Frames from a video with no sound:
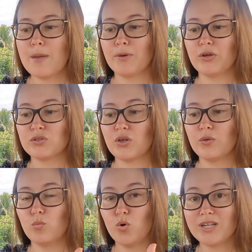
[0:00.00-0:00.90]
because
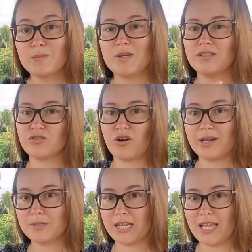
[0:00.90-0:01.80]
what has been
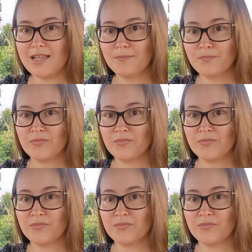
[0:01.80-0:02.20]
described here